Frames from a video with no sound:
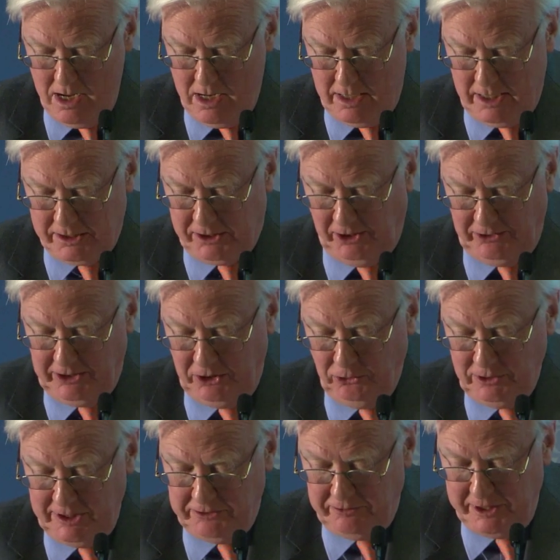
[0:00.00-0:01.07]
And that's not the
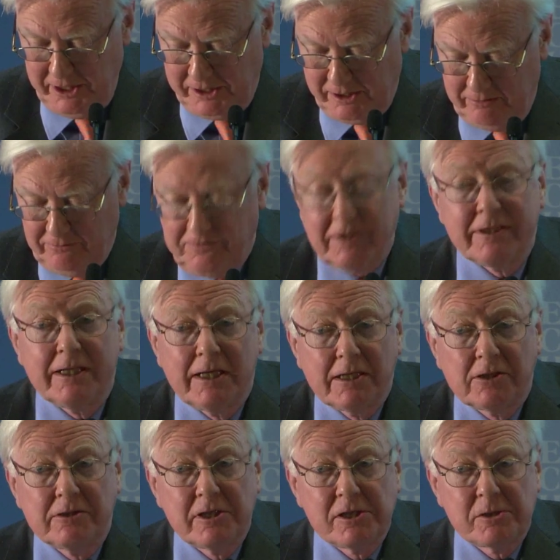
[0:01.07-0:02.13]
only reason for the
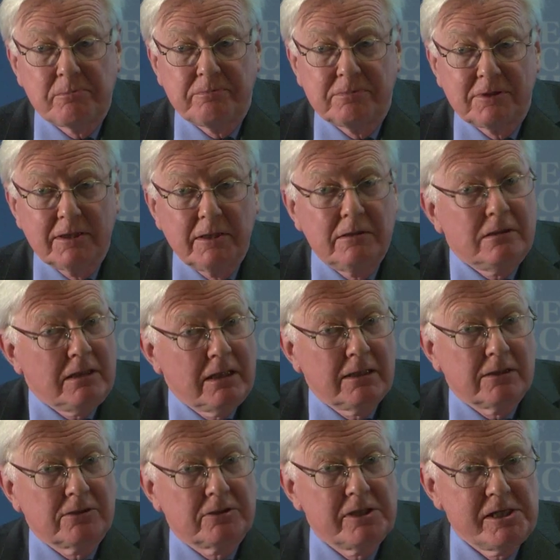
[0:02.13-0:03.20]
increasingly,
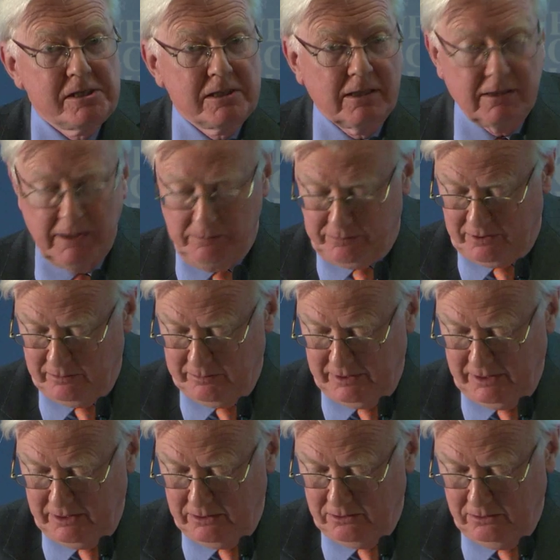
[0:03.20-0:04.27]
increasingly
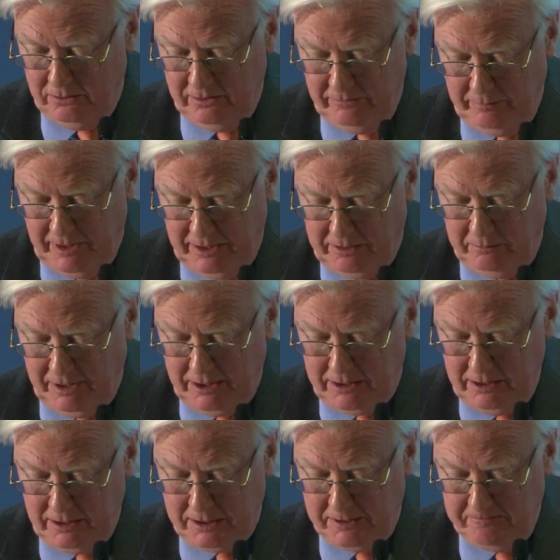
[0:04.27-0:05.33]
prominent role of
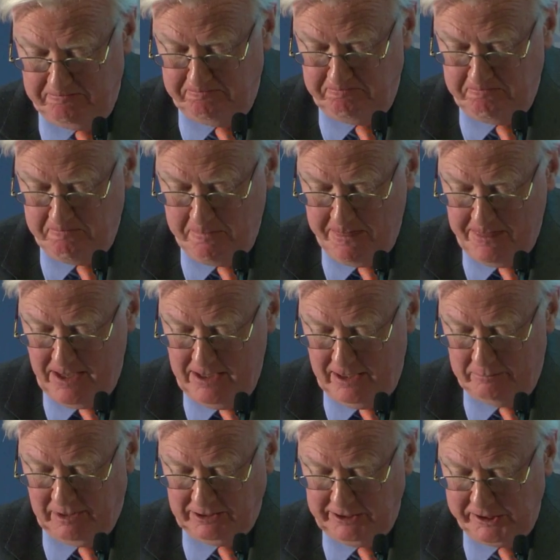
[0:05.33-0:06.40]
mathematics.
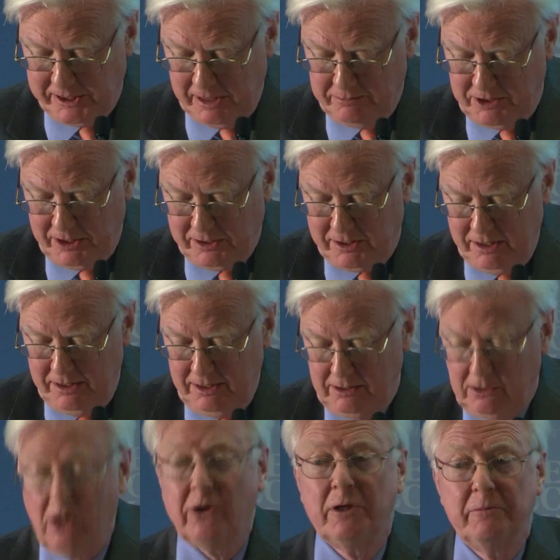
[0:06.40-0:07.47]
Among the subjects that
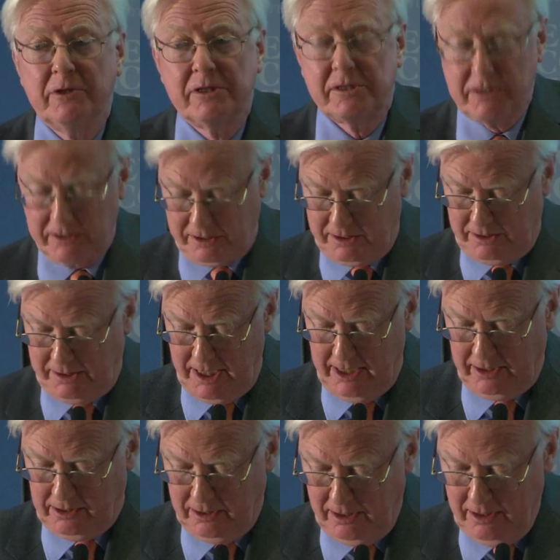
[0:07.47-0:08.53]
economists
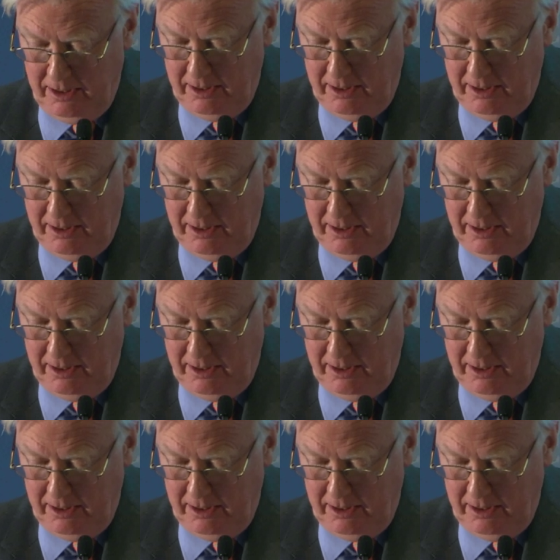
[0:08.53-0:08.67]
take